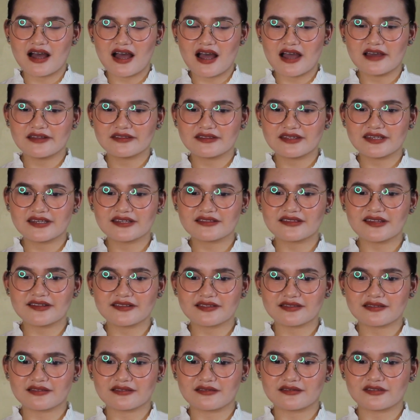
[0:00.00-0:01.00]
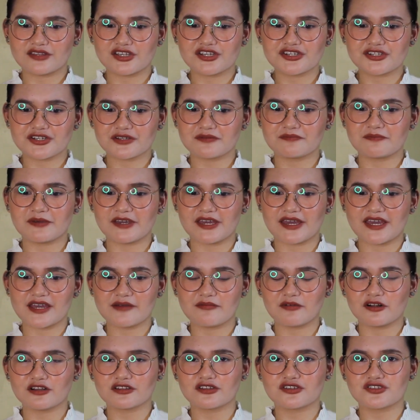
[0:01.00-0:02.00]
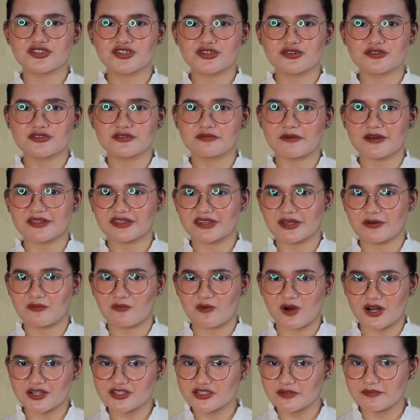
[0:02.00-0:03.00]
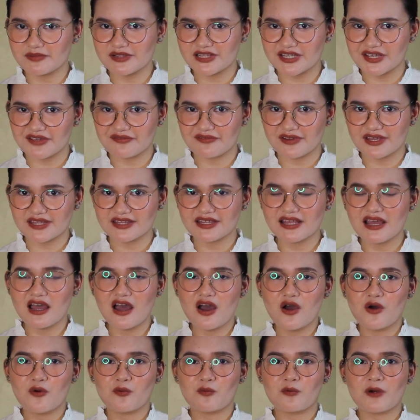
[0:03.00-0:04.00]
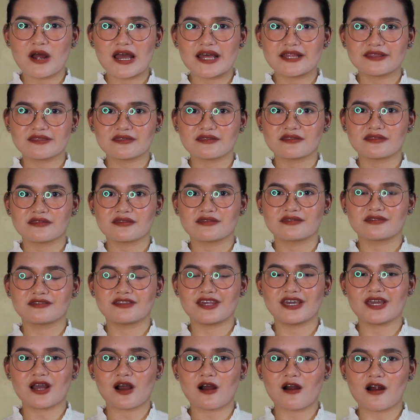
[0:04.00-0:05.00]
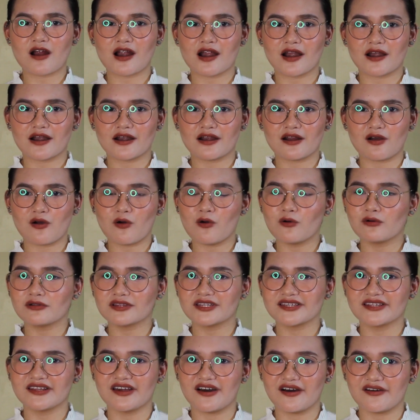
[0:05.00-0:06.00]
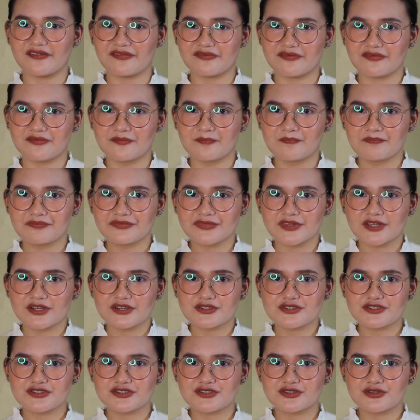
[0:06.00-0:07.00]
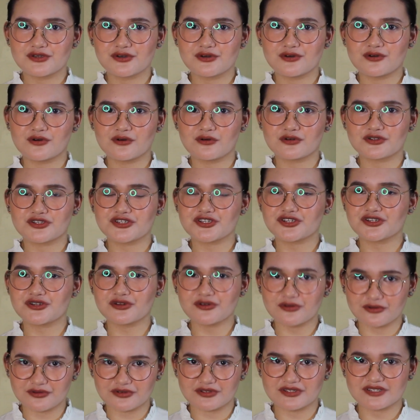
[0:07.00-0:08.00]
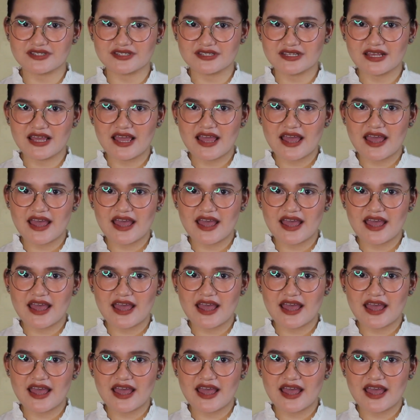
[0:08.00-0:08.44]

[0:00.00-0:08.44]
I think that they should be able to choose what they want to believe in when they are old enough to choose,